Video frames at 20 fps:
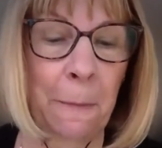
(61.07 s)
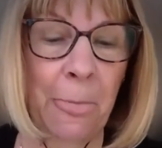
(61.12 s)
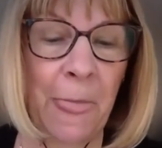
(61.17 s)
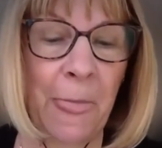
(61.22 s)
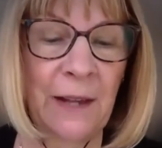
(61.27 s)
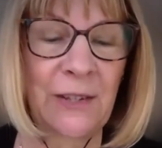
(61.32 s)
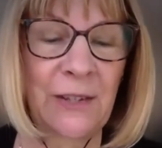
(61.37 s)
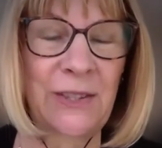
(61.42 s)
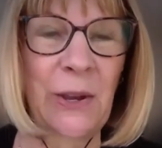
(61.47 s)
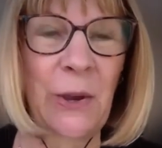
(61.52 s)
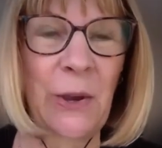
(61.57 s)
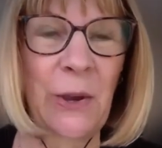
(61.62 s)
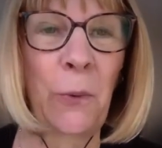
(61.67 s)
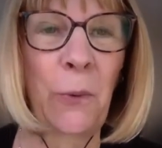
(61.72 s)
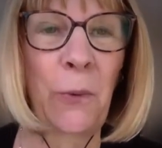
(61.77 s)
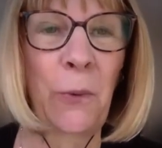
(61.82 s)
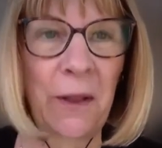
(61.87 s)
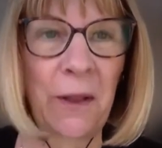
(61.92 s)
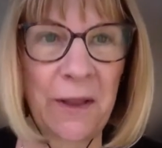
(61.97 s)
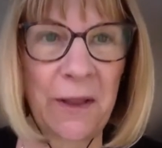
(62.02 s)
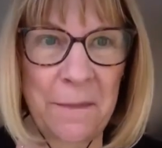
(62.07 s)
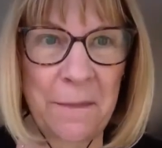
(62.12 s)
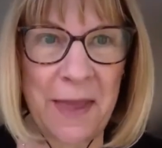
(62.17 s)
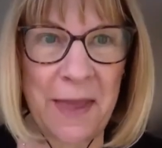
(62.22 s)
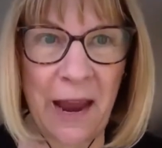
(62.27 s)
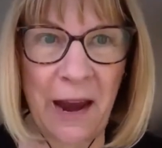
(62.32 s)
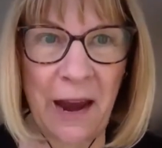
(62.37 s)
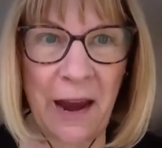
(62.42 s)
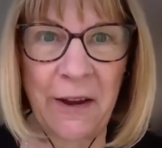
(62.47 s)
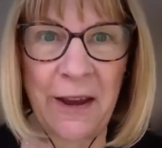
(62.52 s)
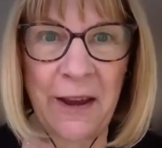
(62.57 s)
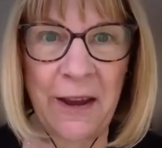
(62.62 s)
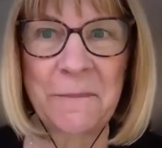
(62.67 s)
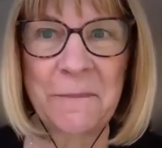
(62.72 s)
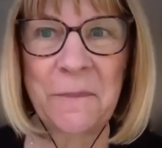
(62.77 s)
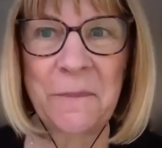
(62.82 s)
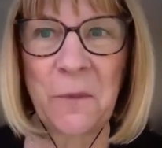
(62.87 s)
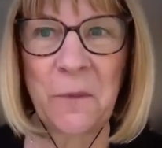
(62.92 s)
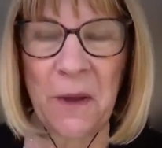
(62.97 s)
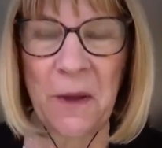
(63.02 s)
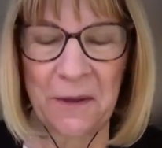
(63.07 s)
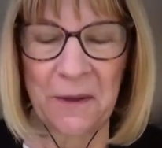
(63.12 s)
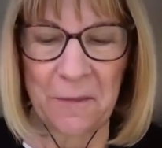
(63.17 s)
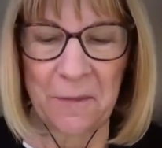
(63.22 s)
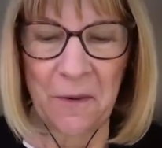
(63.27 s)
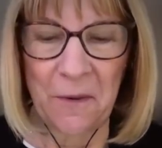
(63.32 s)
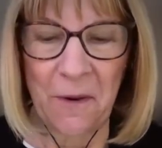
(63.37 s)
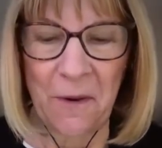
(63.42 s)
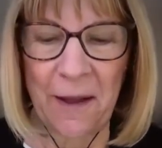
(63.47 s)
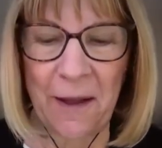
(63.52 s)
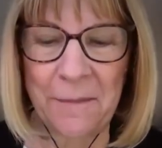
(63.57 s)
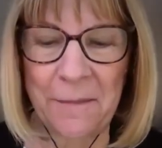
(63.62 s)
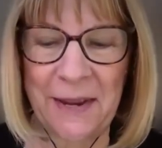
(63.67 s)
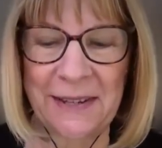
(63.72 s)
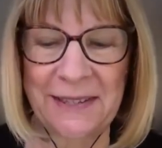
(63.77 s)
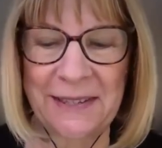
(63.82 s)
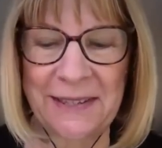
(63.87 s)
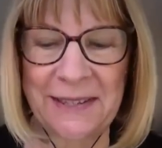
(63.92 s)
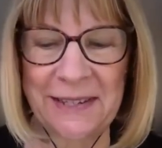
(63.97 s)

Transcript: So welcome, Gary. Welcome, Rob. Nice to